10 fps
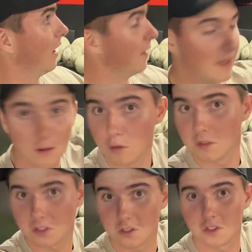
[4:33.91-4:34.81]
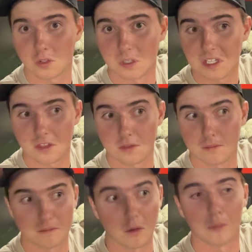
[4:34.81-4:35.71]
And that one was just
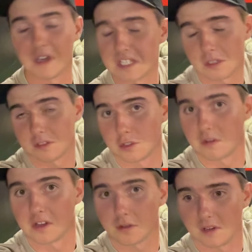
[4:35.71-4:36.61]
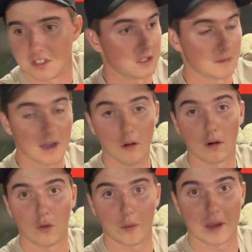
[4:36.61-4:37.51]
basically 23. Somehow
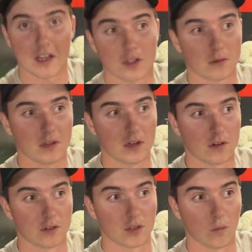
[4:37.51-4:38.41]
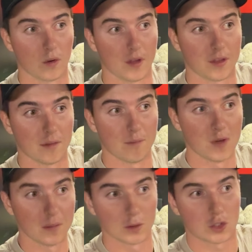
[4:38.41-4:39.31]
over the past 3 years with
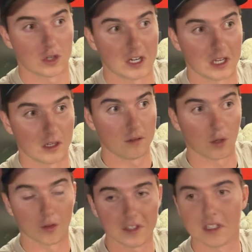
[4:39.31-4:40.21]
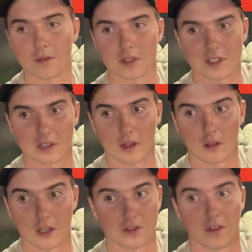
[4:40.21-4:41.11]
minimal training, the only difference is I
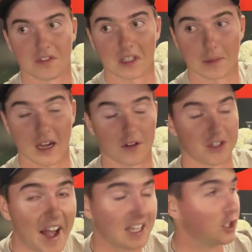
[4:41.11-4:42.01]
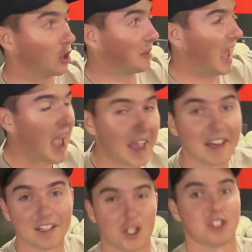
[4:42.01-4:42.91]
lost 15 pounds. I can jump
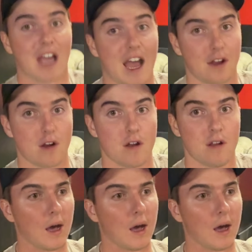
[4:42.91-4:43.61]
8 inches higher.